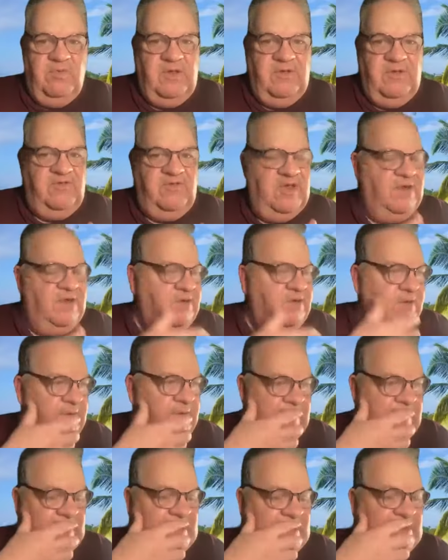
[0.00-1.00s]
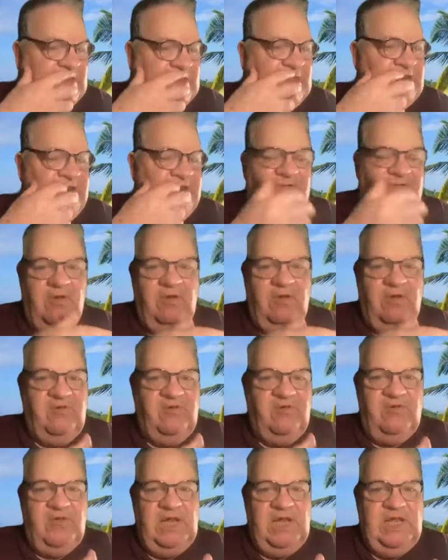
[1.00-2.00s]
agenda. And it's not
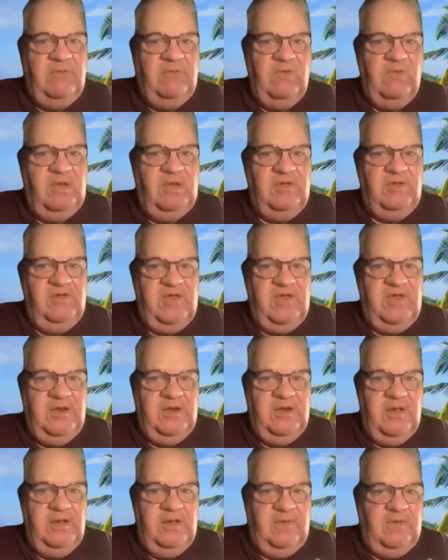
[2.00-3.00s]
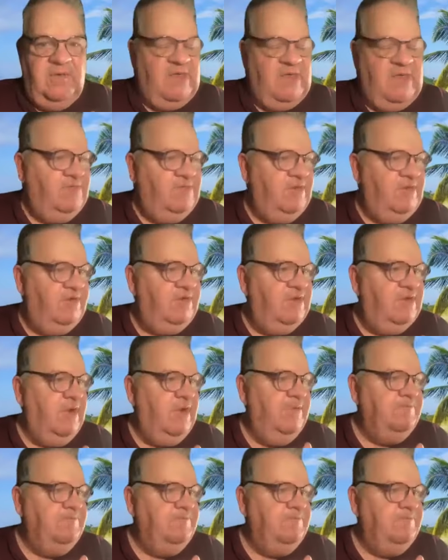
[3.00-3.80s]
just the liberal agenda. It's just